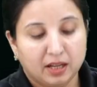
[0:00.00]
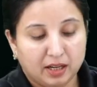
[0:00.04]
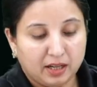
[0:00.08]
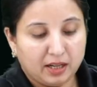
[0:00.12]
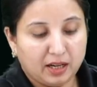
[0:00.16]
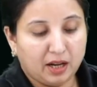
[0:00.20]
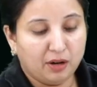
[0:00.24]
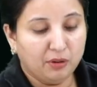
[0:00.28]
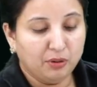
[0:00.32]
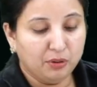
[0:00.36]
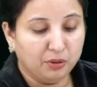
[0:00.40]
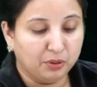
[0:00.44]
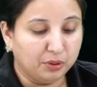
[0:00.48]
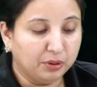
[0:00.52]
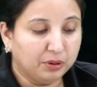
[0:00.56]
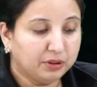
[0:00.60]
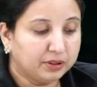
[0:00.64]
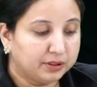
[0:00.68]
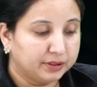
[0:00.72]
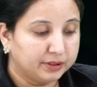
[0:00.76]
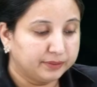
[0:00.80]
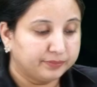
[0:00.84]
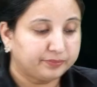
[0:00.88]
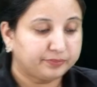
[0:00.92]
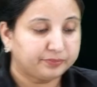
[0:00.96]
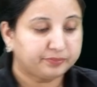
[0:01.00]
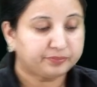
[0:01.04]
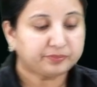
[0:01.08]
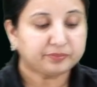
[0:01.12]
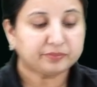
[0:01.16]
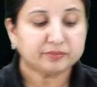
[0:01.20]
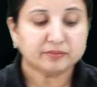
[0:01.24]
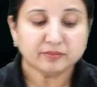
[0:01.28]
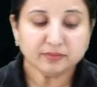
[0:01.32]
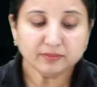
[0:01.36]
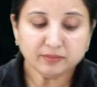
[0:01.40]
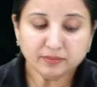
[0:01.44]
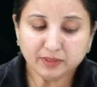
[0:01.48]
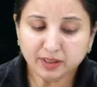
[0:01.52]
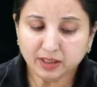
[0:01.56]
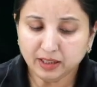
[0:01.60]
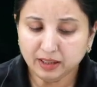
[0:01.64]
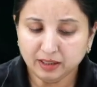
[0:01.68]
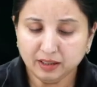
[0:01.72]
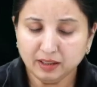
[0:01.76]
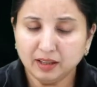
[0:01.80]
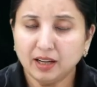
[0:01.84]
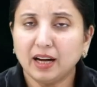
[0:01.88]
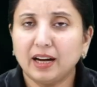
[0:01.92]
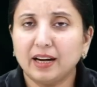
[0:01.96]
Now look,
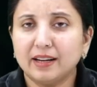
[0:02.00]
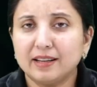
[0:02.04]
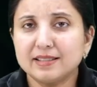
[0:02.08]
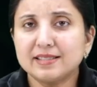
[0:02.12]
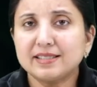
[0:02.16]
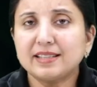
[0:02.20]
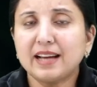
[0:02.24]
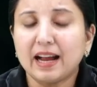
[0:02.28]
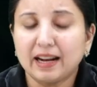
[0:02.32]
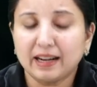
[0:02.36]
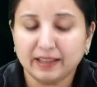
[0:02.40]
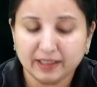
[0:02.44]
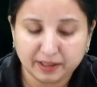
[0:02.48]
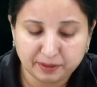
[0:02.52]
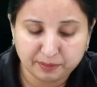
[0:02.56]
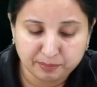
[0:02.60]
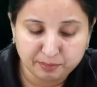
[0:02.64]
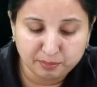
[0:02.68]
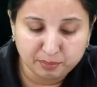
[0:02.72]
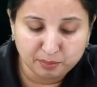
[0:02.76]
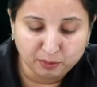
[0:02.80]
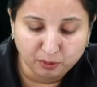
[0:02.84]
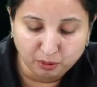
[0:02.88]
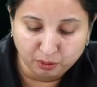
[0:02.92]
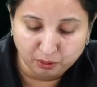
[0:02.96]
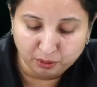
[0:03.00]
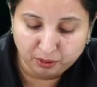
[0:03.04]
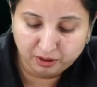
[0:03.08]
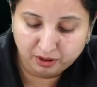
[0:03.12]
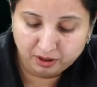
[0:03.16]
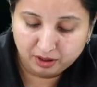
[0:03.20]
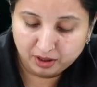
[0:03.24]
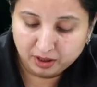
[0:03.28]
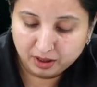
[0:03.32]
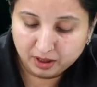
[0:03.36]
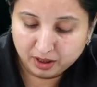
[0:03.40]
understand it more.